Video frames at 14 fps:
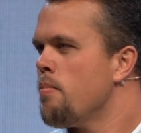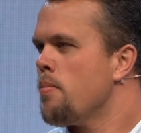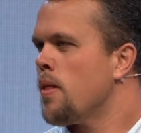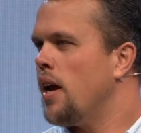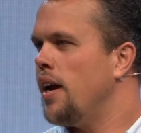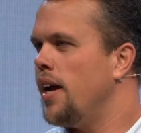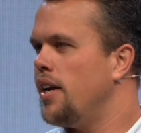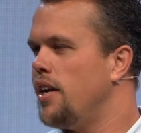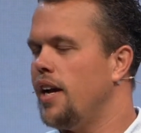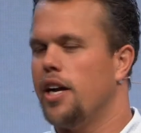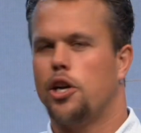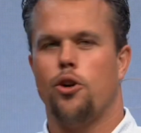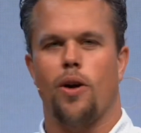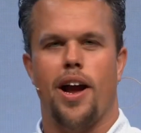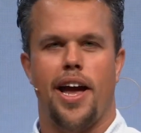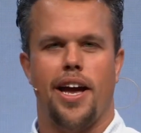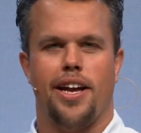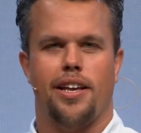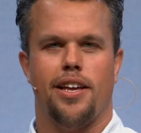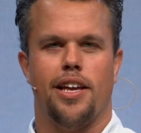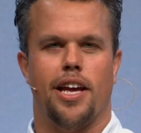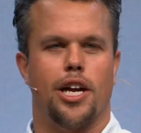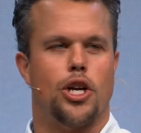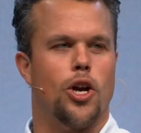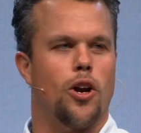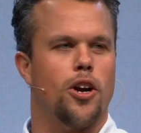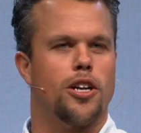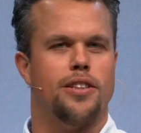And Craig,
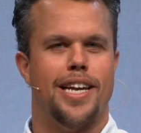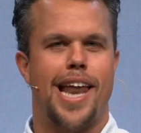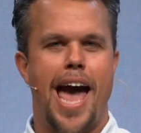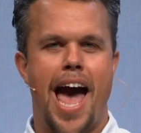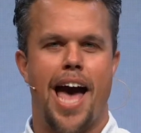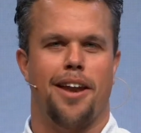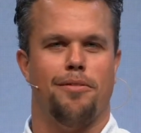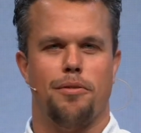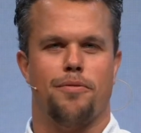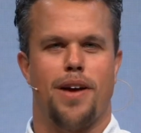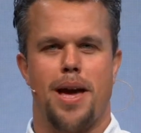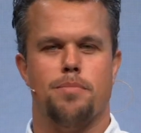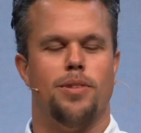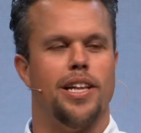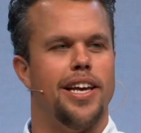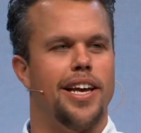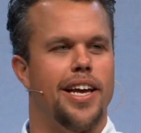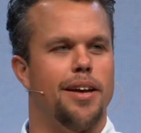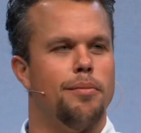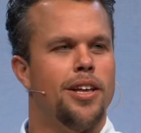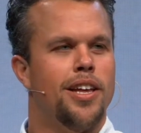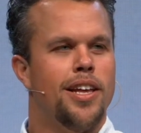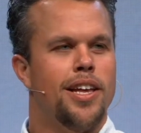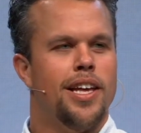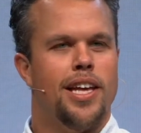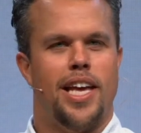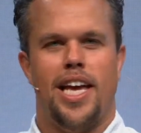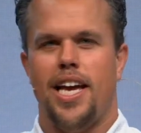Kirk, the dad of the family,
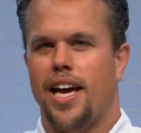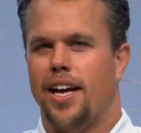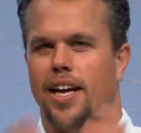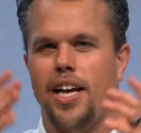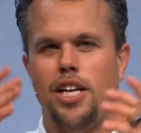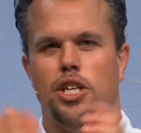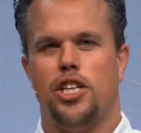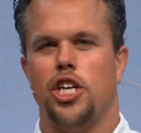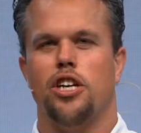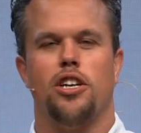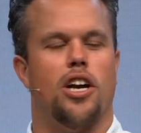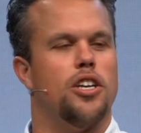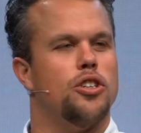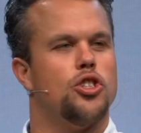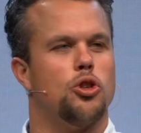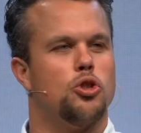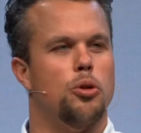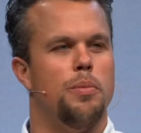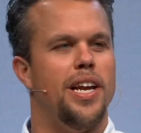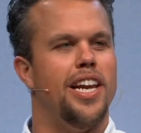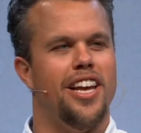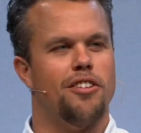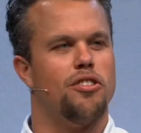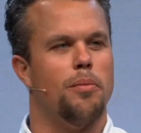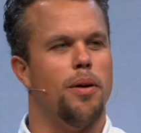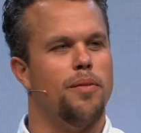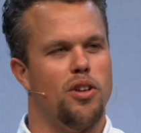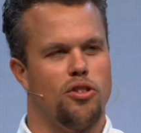he shared on social media
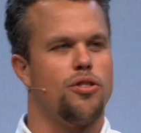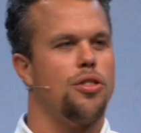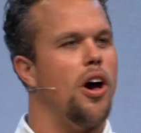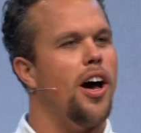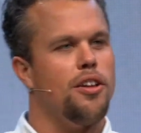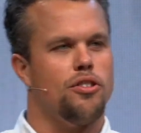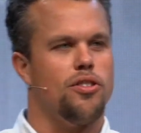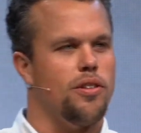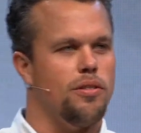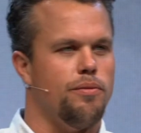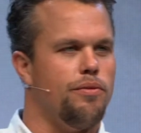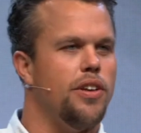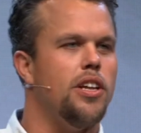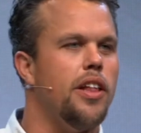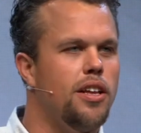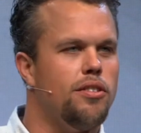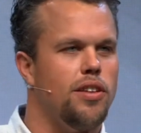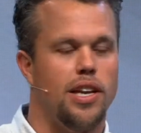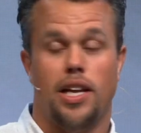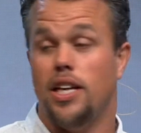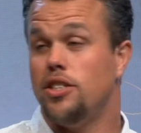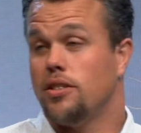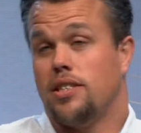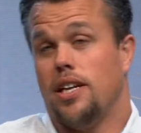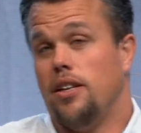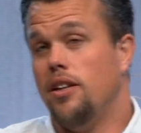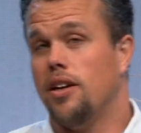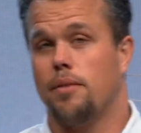some of his thoughts and feelings, and he just
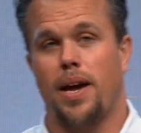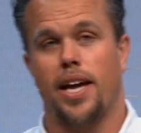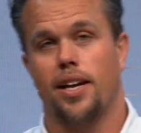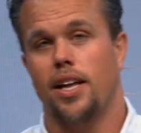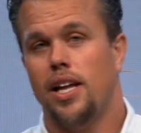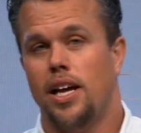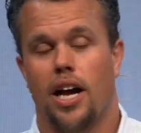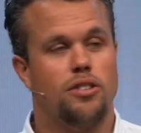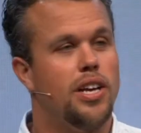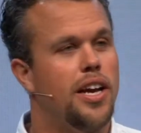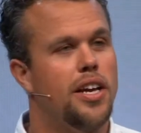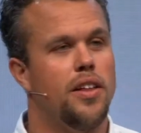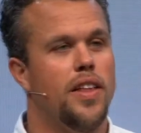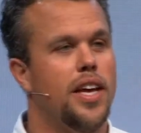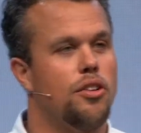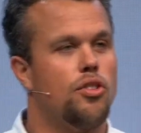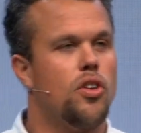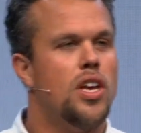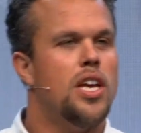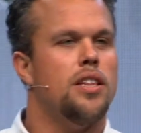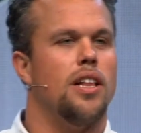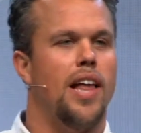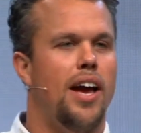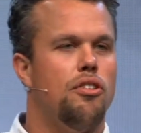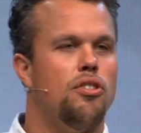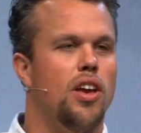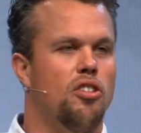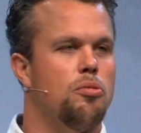said, look, man, I'll tell you this. The
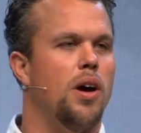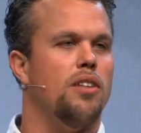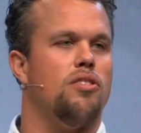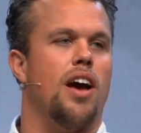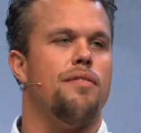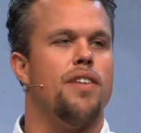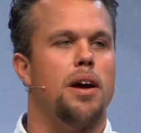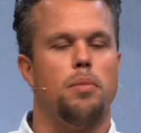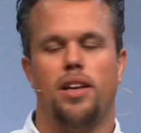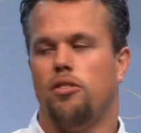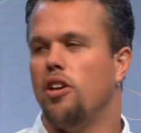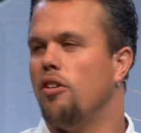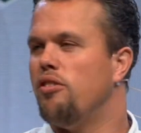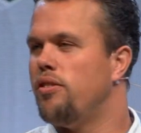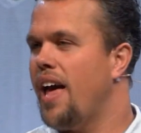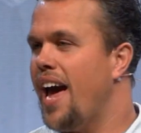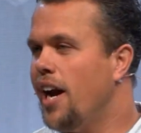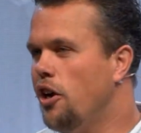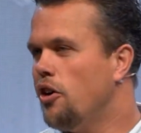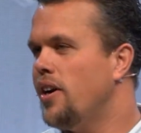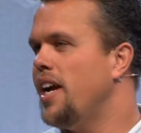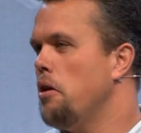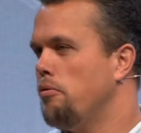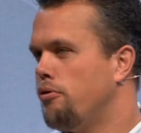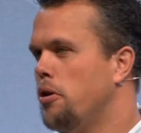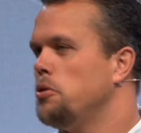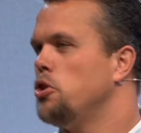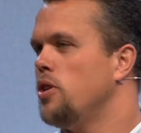last 6 months, I found myself angry and
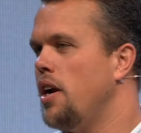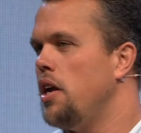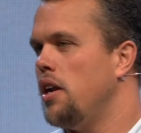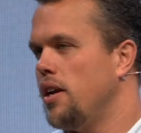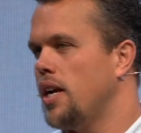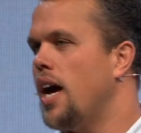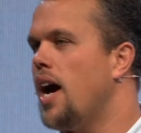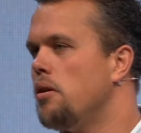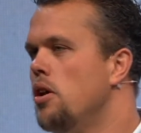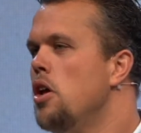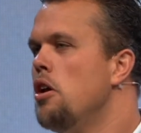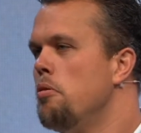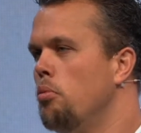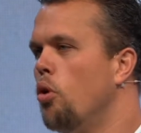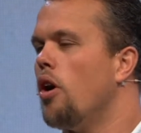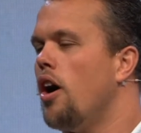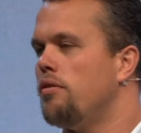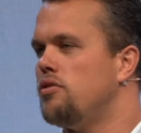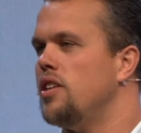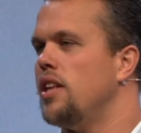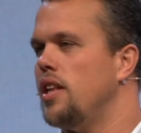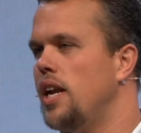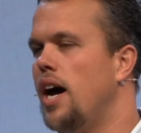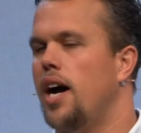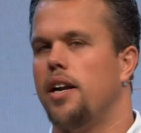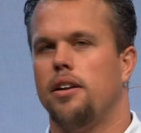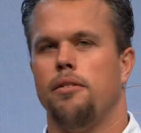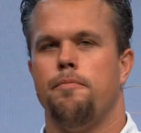frustrated at God more often than not.